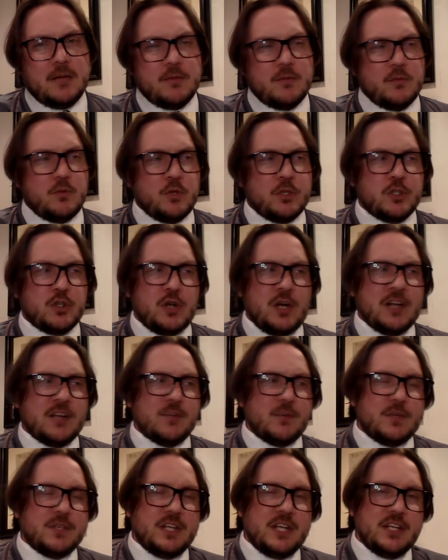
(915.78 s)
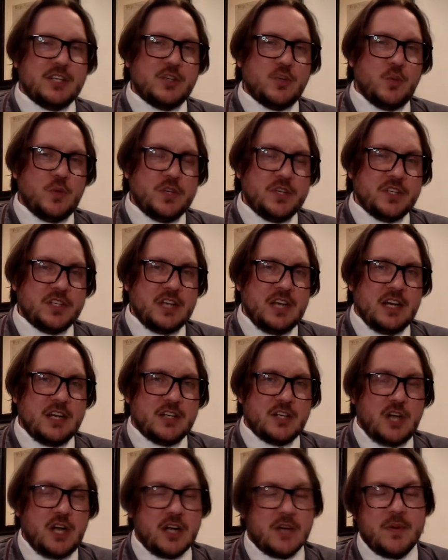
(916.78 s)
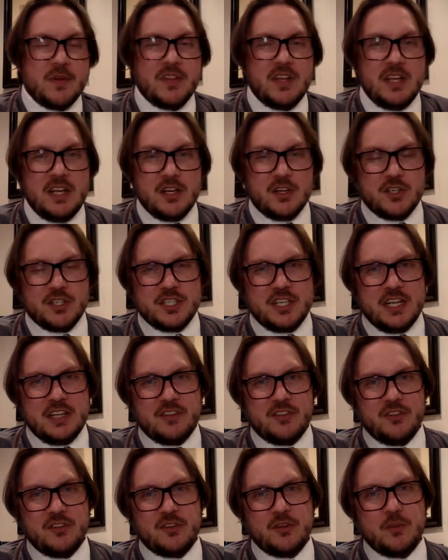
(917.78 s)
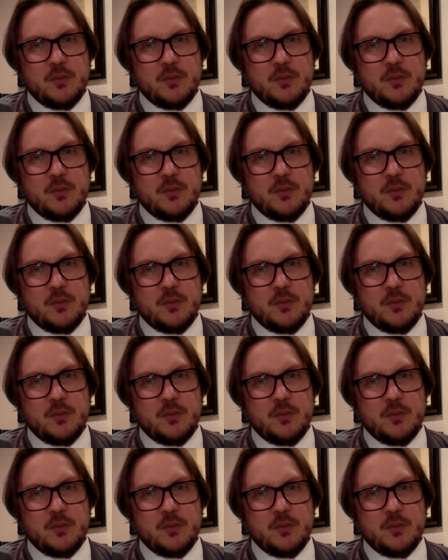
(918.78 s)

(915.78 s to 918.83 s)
With transportation, we just kind of talked about the interstate system,